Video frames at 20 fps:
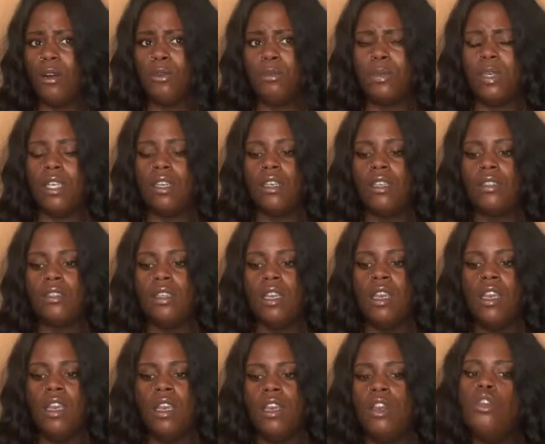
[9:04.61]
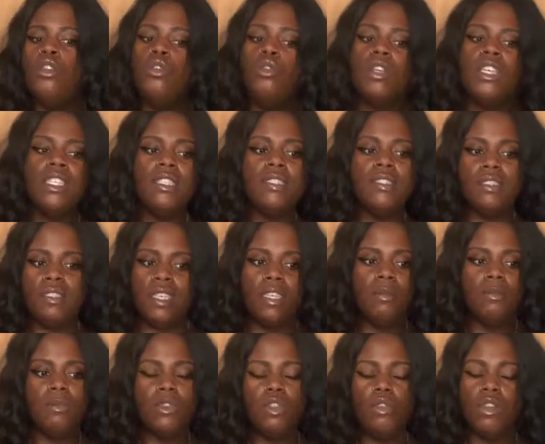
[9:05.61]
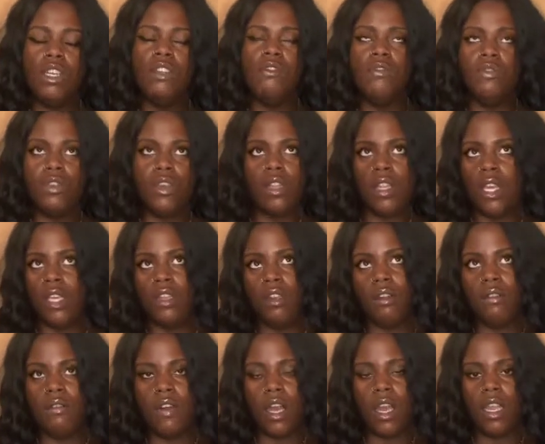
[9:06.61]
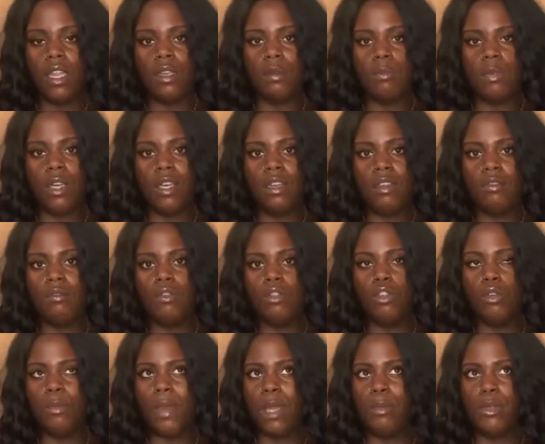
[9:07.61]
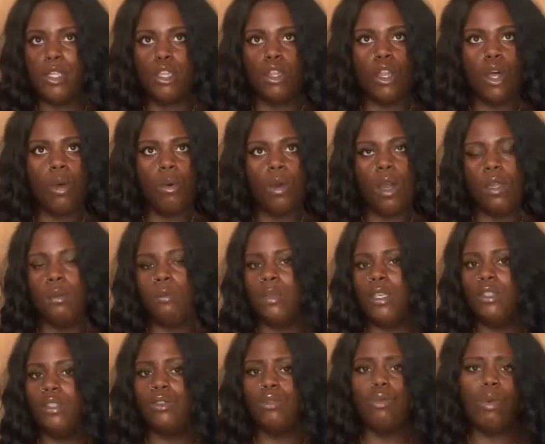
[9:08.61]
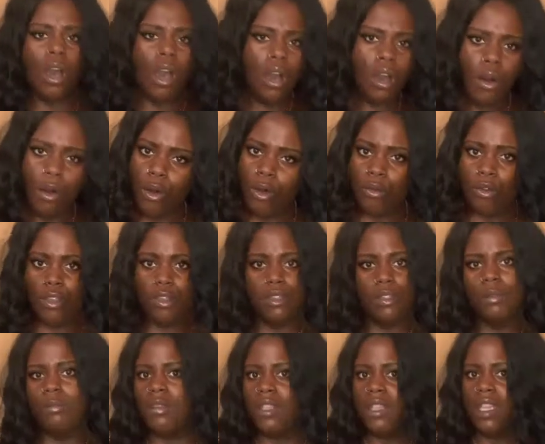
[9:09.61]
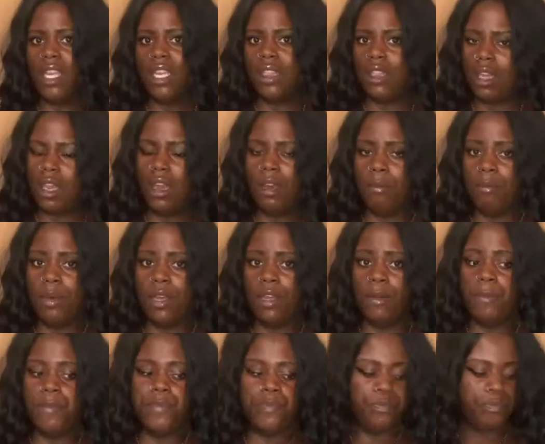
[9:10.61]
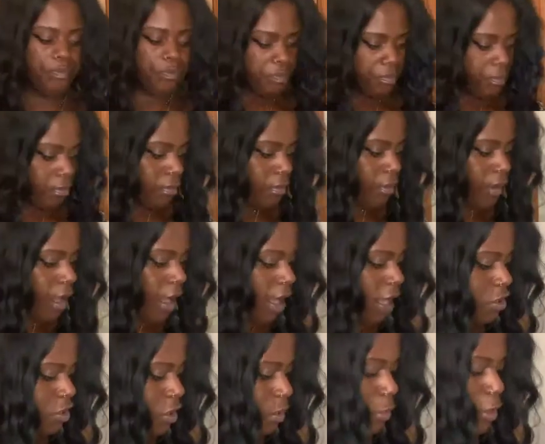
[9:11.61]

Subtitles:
because you could feel like you're fine, but you might be low on B12 or something like that. But actually, I'm going